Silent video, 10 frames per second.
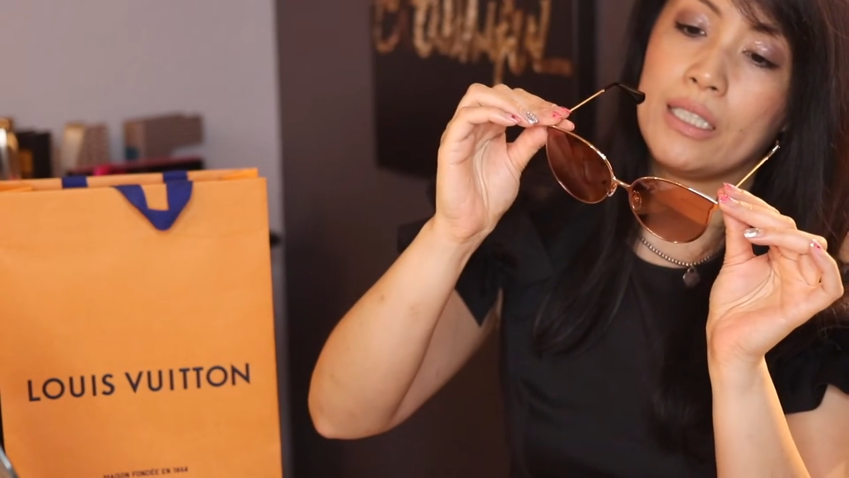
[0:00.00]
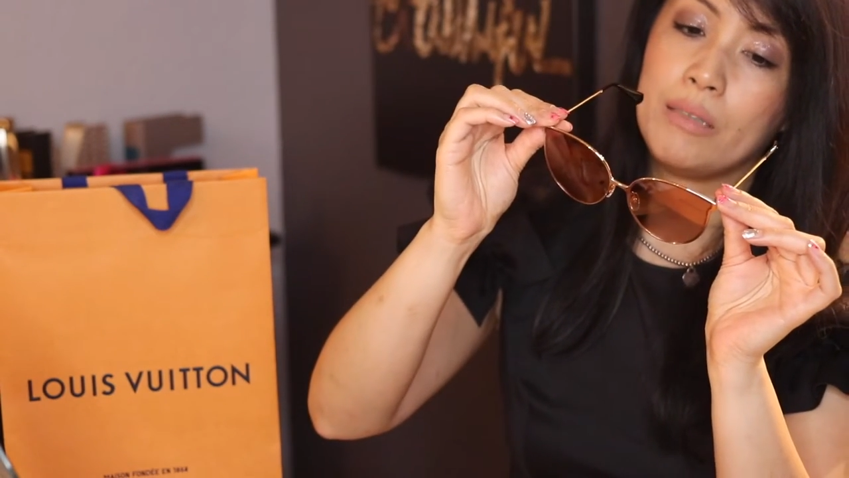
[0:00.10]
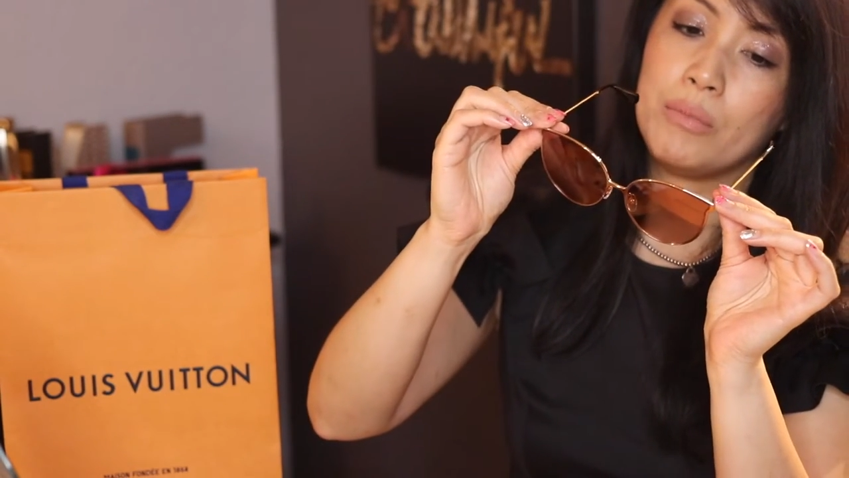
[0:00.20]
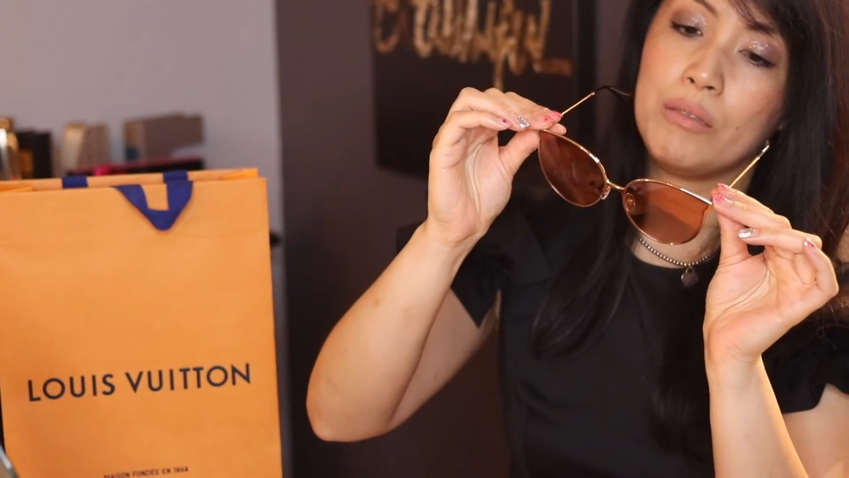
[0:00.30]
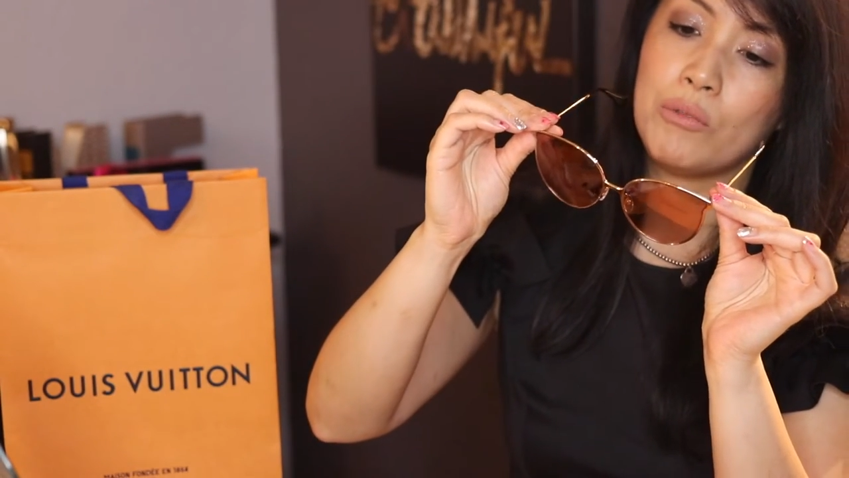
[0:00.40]

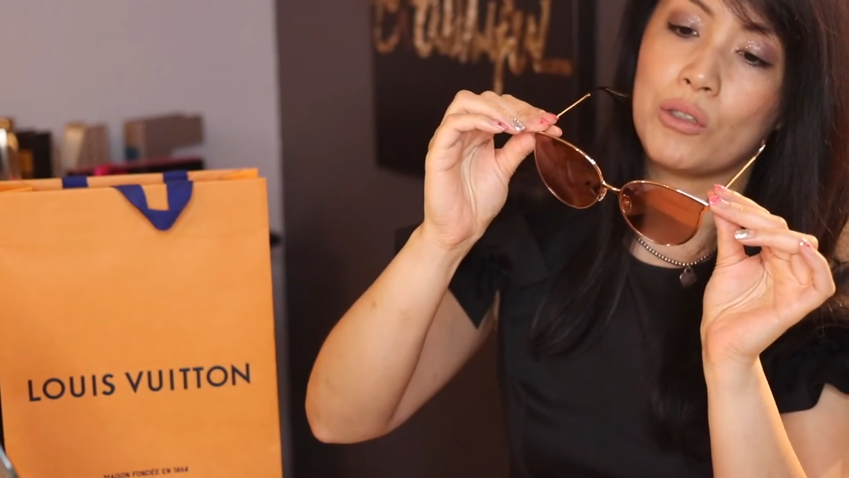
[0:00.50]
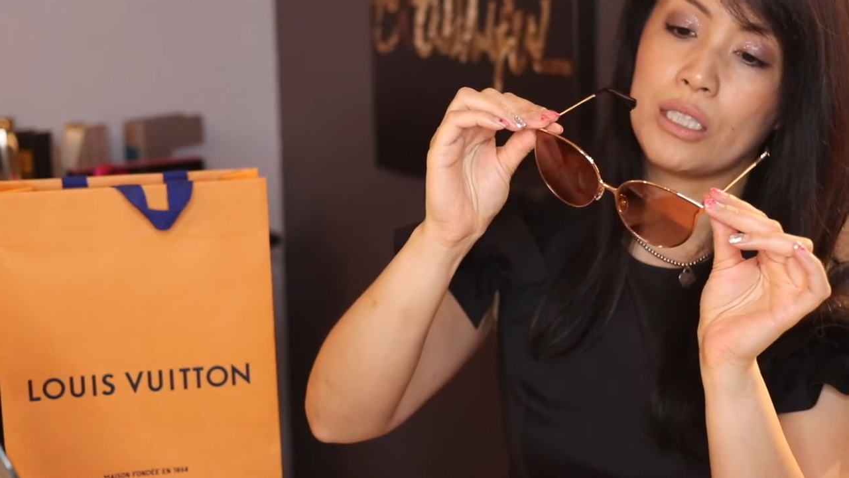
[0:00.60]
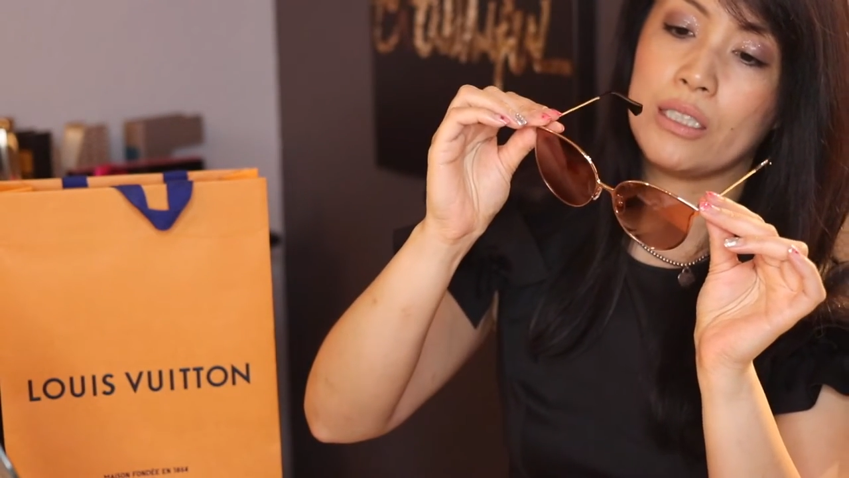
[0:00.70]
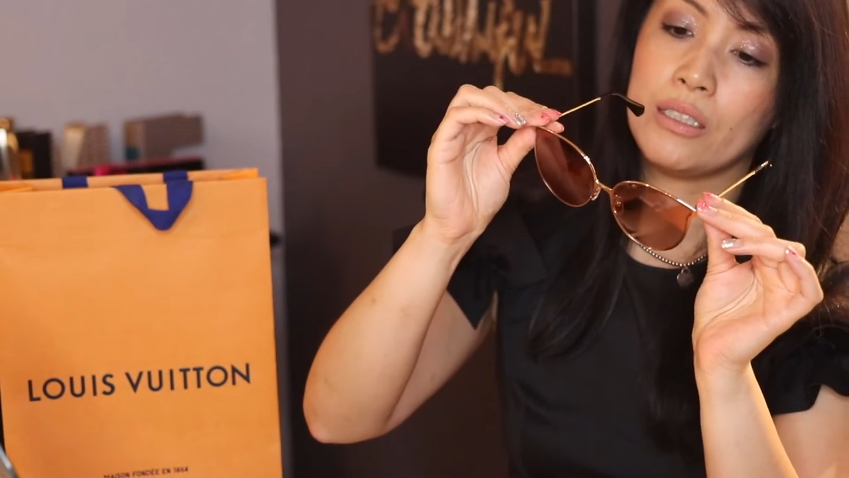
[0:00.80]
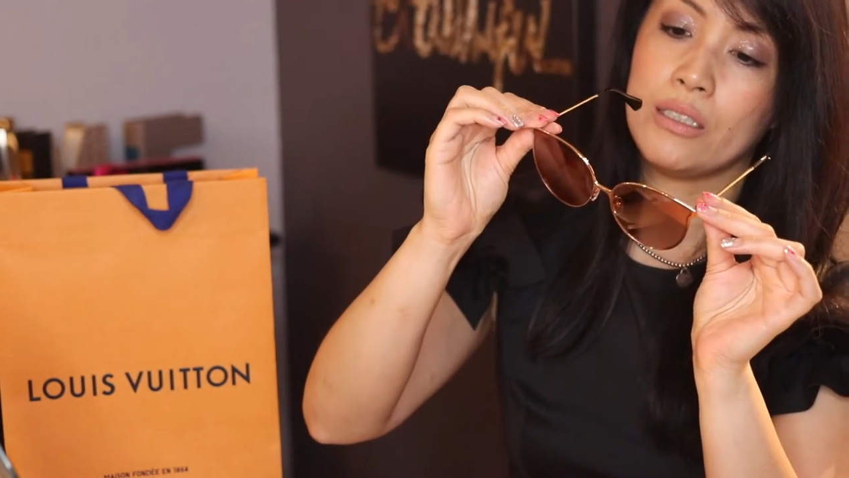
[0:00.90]
had been
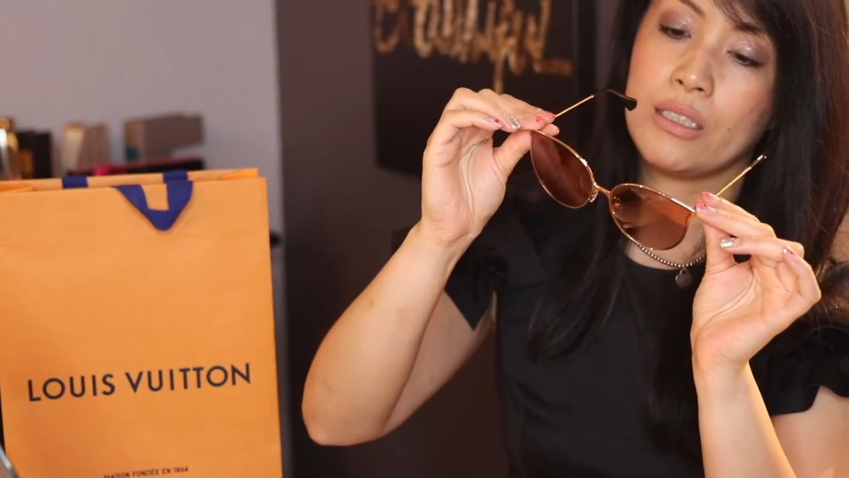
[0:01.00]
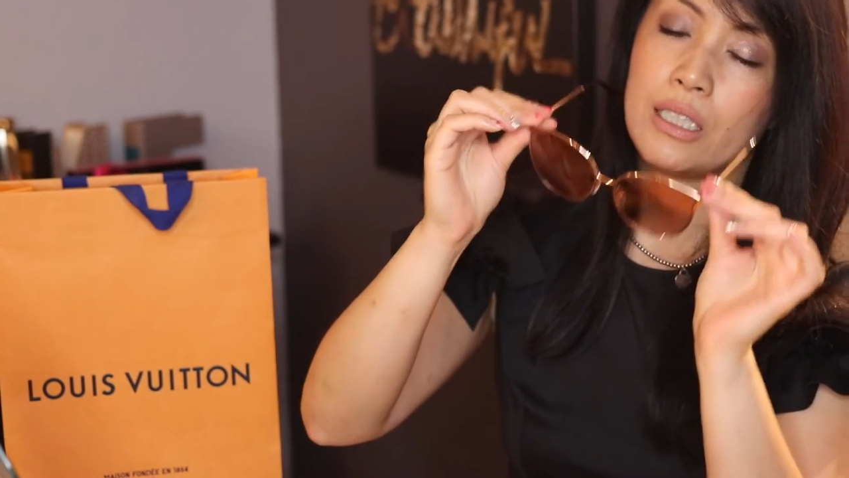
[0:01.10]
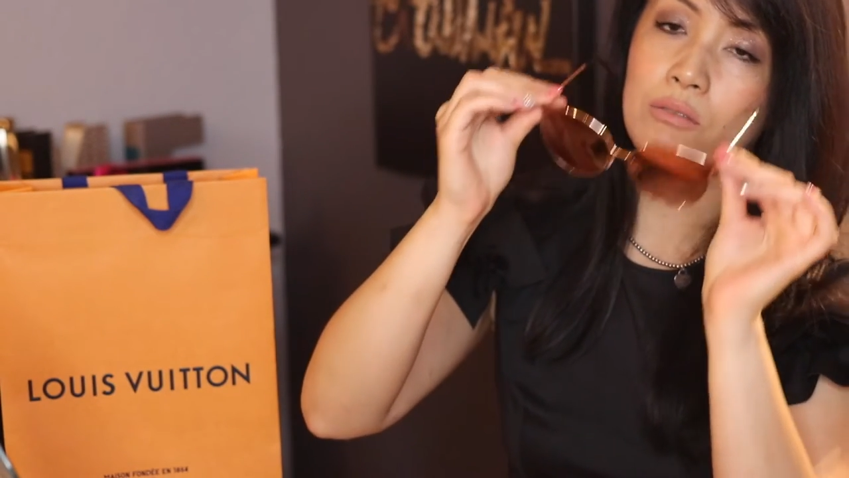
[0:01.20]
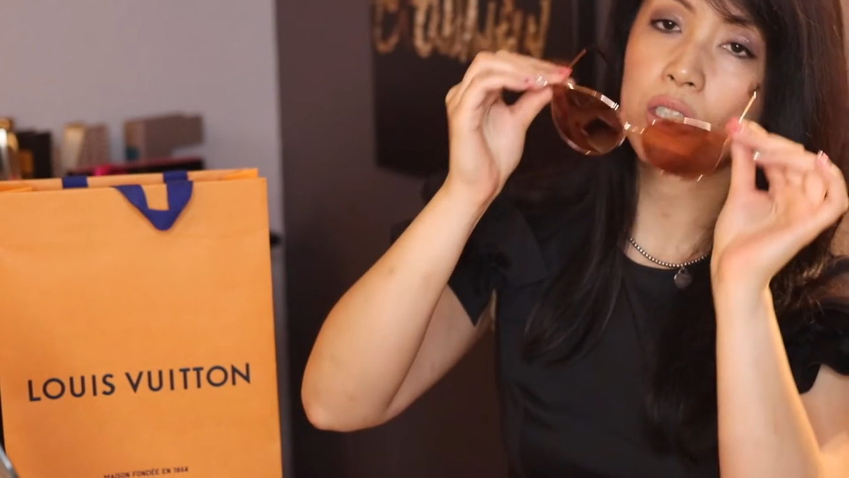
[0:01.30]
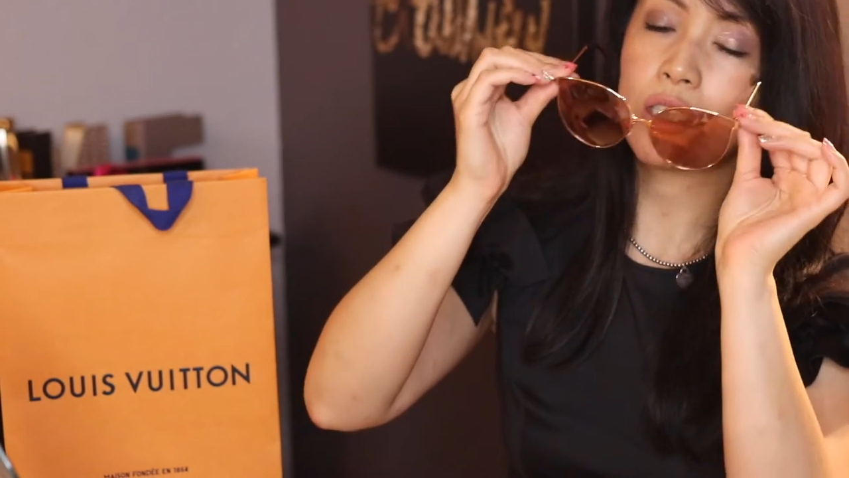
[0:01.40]
worn
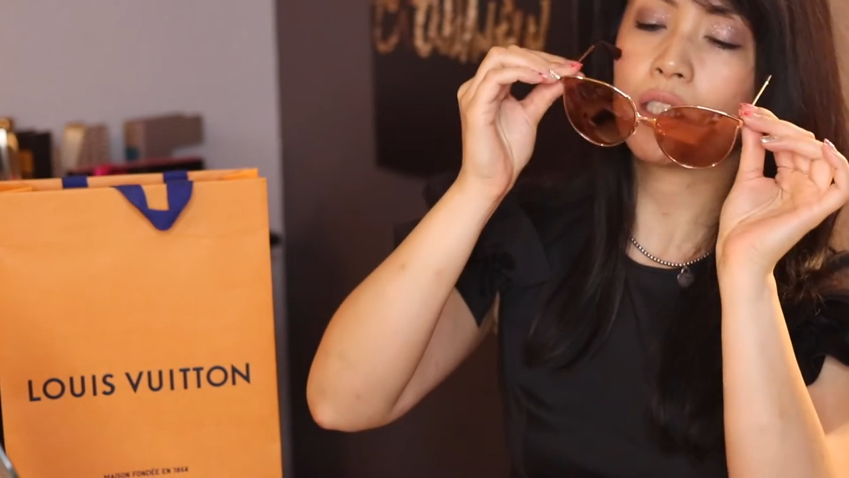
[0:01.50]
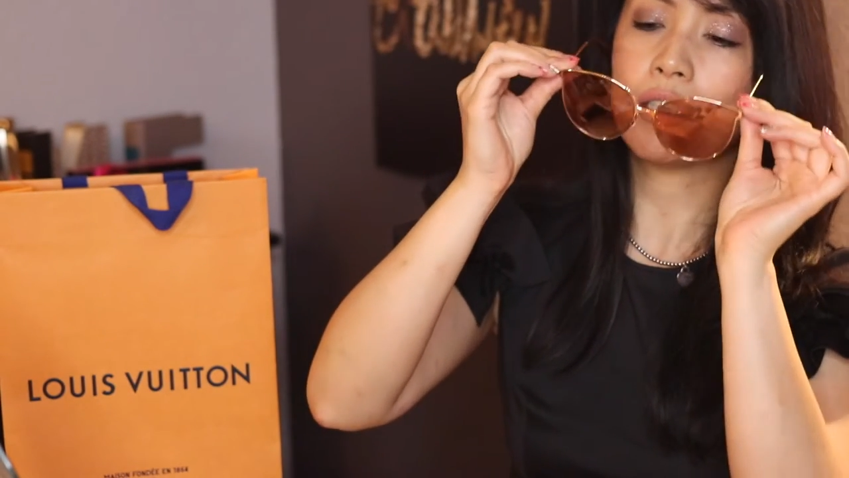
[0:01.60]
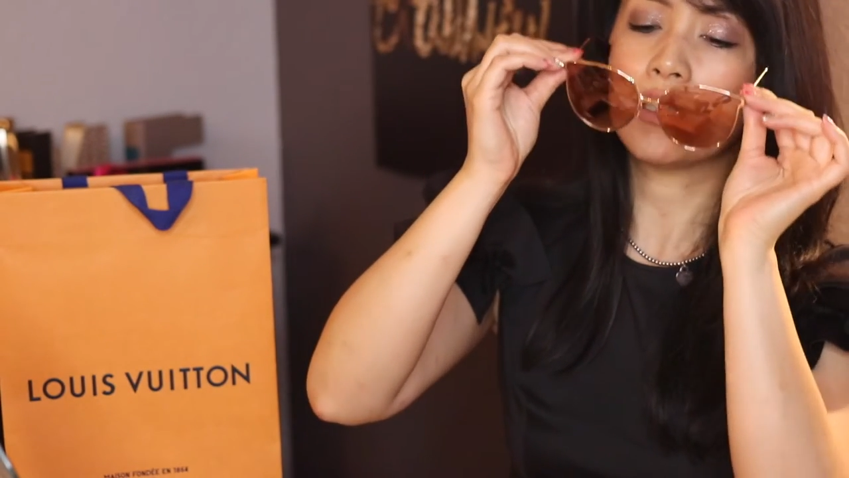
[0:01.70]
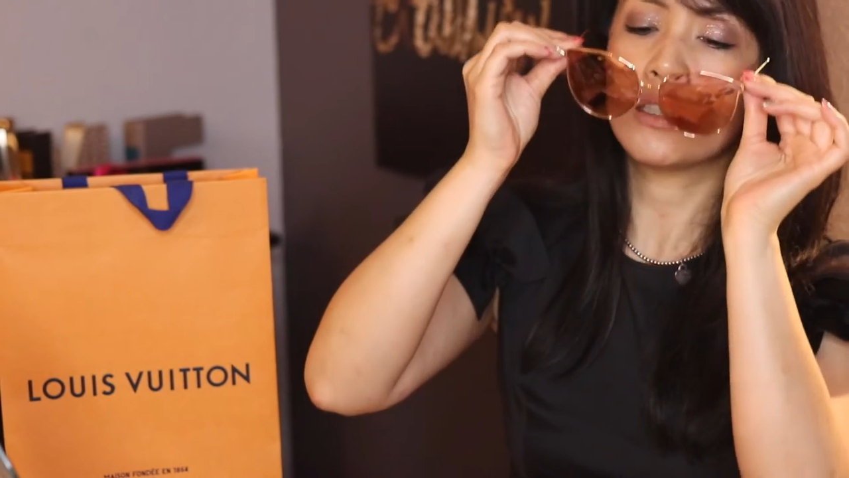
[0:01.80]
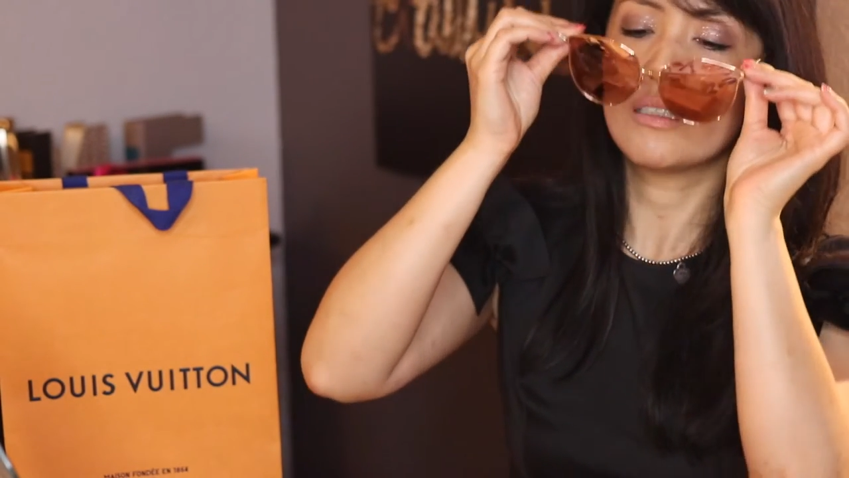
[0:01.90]
and
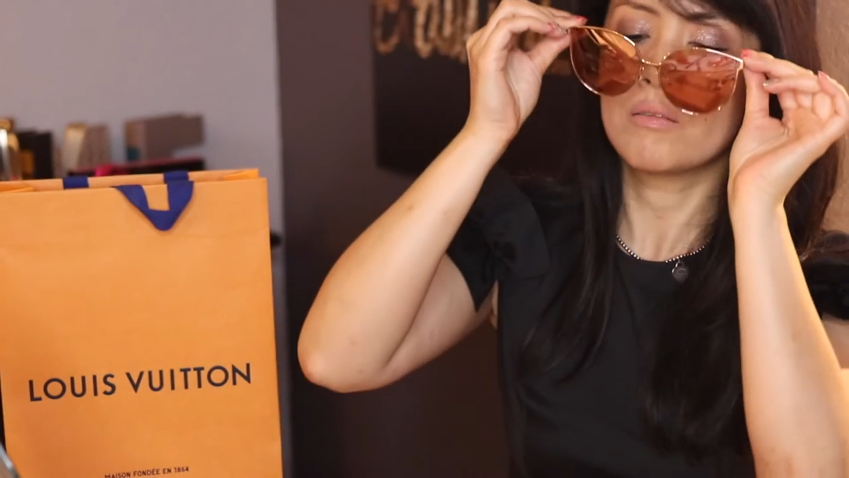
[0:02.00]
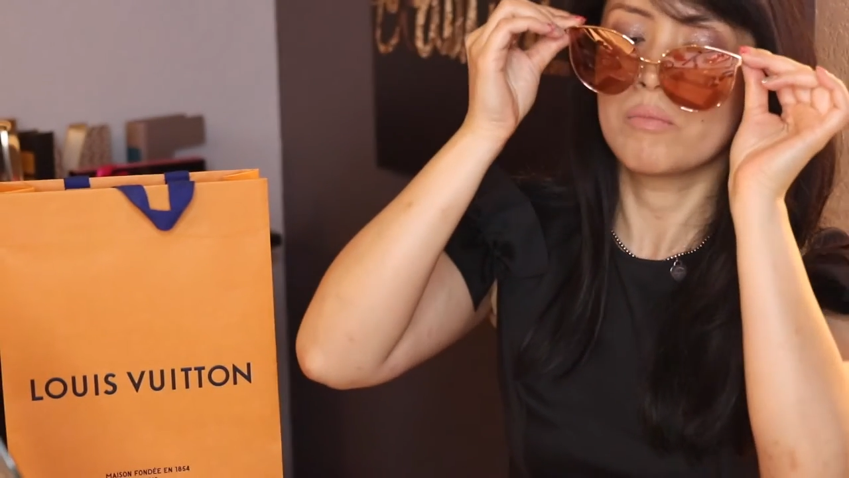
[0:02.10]
returned.